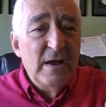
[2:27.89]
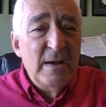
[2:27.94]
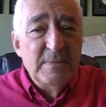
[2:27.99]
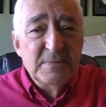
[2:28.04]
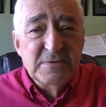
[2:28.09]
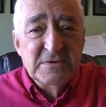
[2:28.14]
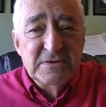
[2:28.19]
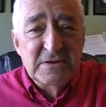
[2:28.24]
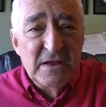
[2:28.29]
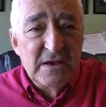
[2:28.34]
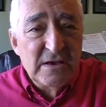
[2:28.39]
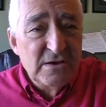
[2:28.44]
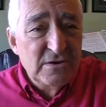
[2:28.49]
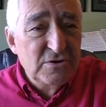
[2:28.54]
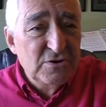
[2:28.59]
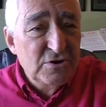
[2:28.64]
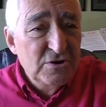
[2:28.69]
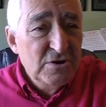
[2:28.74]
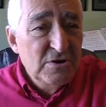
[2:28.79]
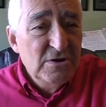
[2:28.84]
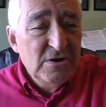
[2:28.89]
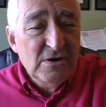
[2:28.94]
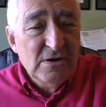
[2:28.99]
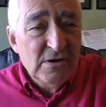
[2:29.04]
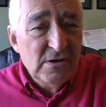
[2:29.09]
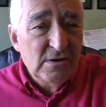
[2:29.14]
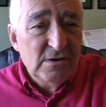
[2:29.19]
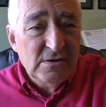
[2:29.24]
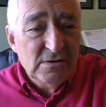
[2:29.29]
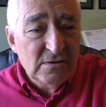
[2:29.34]
upstage
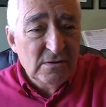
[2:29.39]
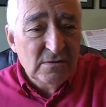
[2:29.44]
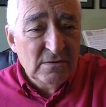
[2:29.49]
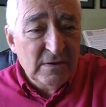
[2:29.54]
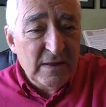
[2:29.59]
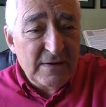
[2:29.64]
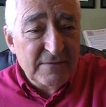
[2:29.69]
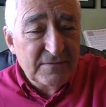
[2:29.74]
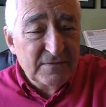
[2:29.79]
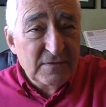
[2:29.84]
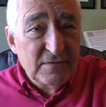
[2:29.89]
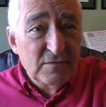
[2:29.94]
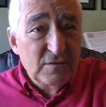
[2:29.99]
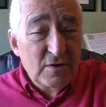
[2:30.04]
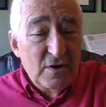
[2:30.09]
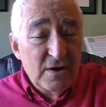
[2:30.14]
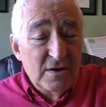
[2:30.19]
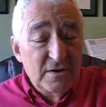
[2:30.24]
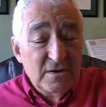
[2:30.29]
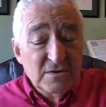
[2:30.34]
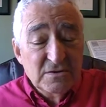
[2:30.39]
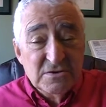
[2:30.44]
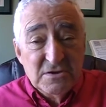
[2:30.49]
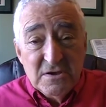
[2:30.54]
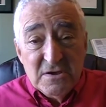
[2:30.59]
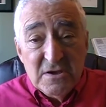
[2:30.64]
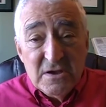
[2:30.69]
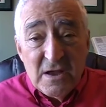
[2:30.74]
left of the audience.